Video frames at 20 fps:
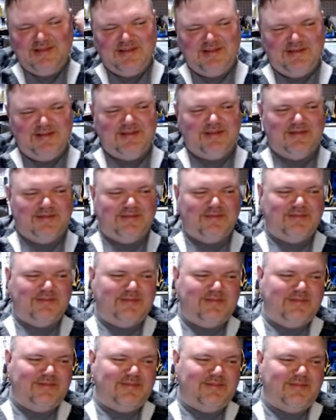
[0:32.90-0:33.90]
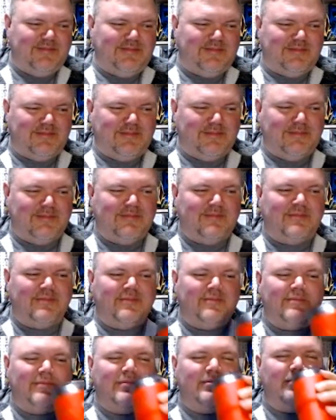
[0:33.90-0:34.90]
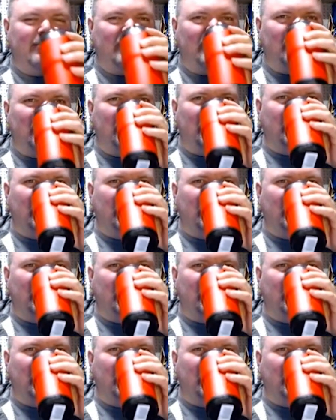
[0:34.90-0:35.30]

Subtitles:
(silent)